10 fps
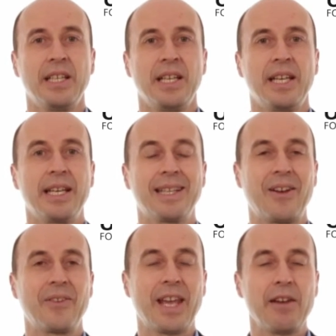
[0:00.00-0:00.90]
And
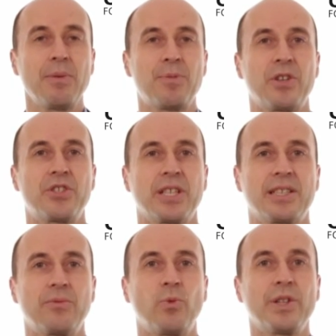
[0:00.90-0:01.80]
on every project that
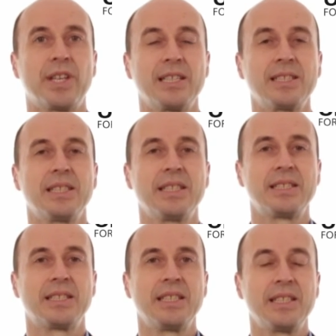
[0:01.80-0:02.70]
one does in
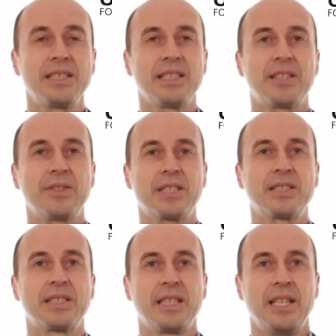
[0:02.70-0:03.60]
these areas,